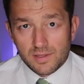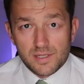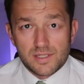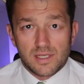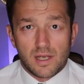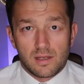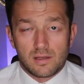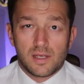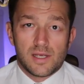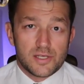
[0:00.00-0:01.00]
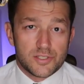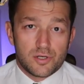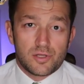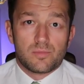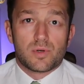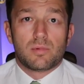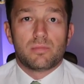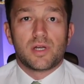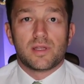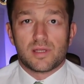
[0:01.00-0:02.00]
there is a certain
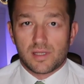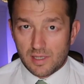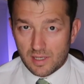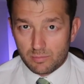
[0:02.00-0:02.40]
probability